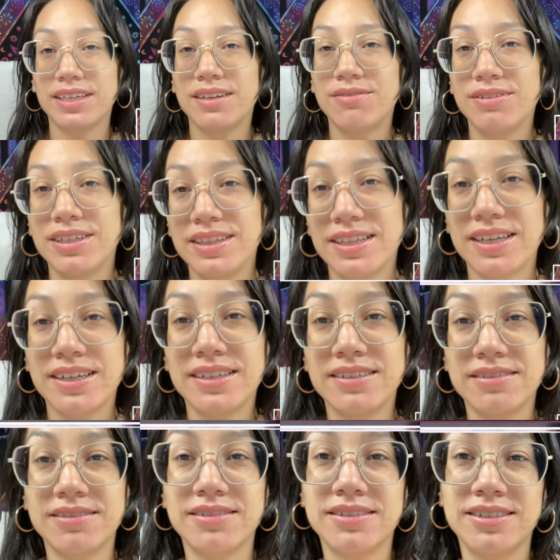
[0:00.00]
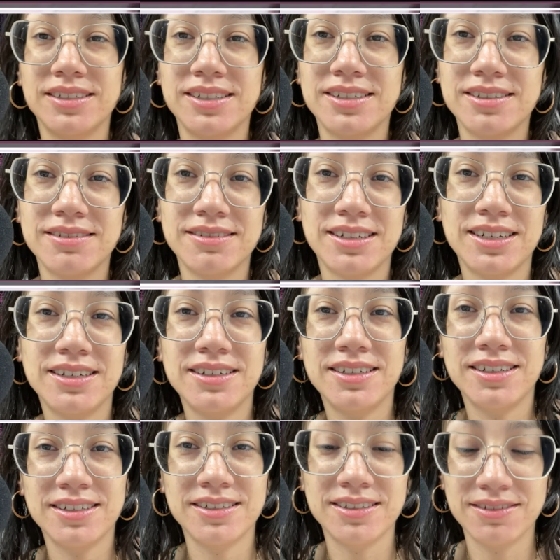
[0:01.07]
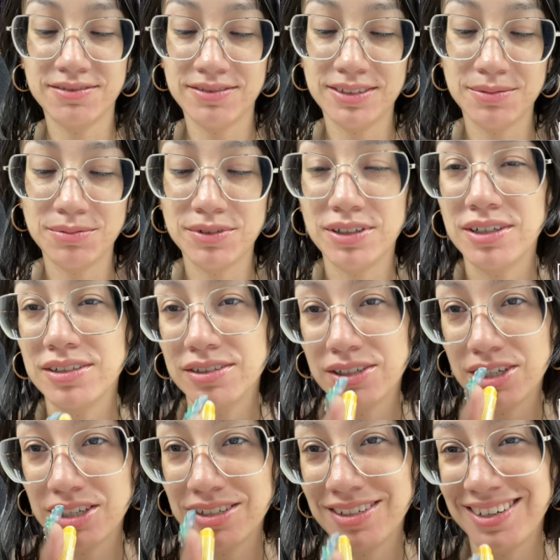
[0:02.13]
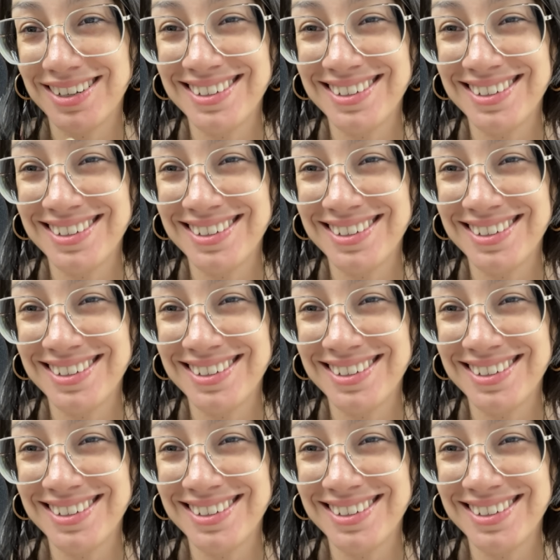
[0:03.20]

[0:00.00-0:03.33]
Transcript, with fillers: and with that hold on y'all i ain't got enough lip gloss on